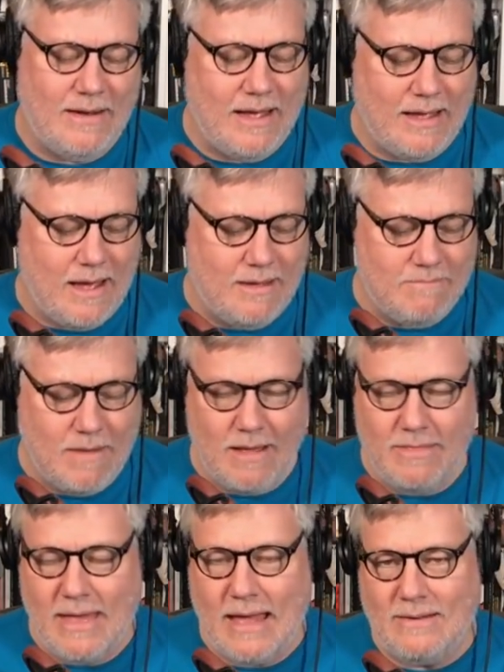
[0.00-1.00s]
I, I uh,
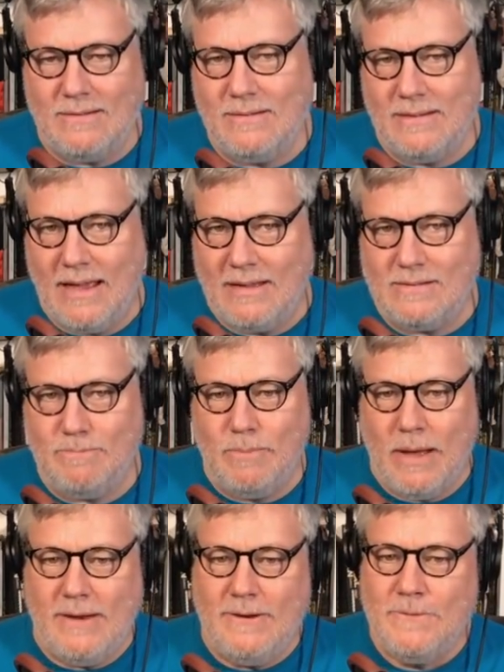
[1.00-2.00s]
that yes,
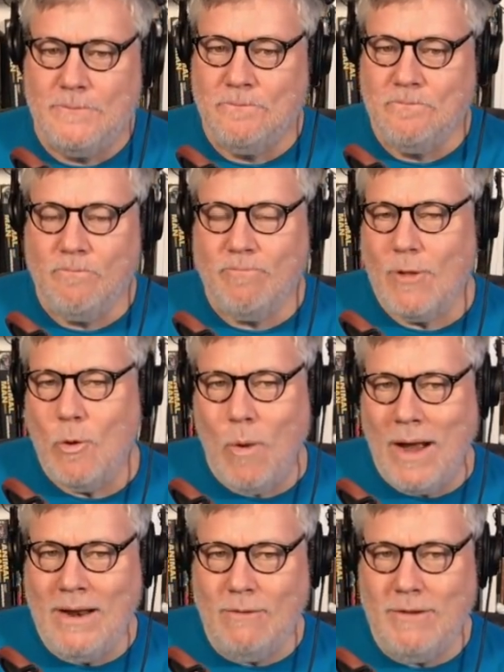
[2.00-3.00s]
but
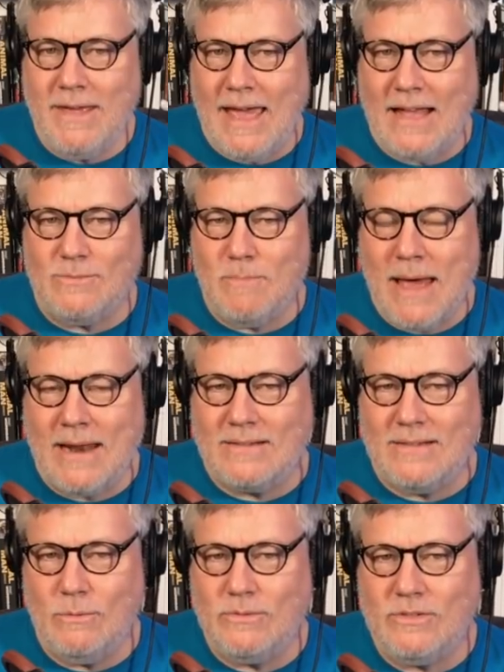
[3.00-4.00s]
why not recast
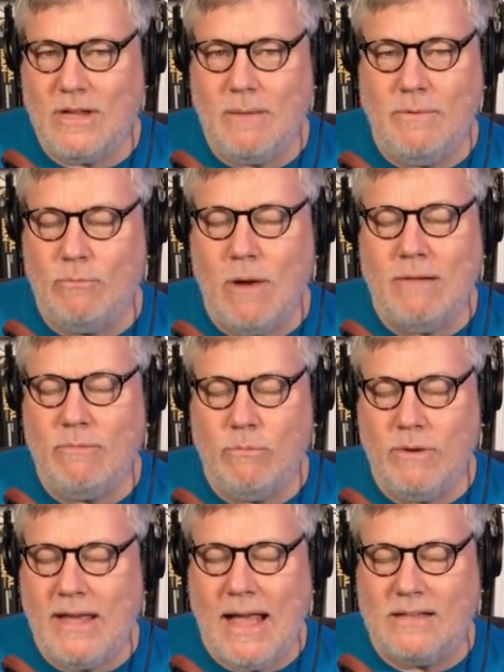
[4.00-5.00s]
Maddox? He was, I mean, right,
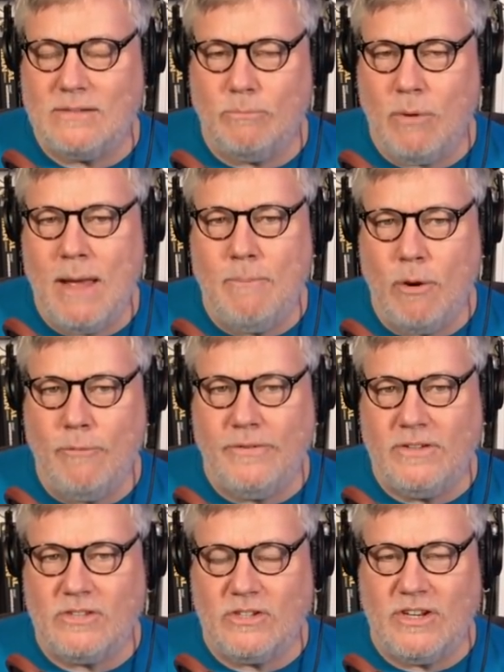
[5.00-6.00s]
recast him. Brian
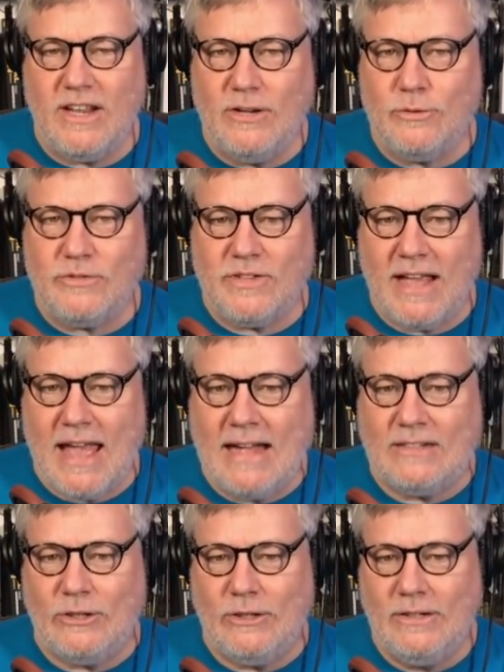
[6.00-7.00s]
Brophy is such an interesting
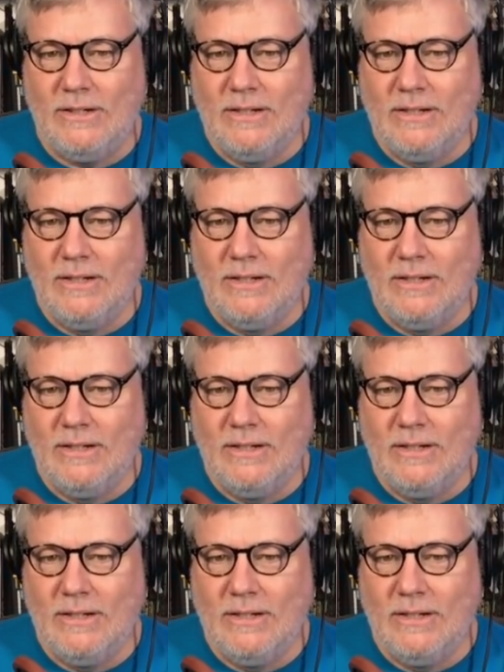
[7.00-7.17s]
actor.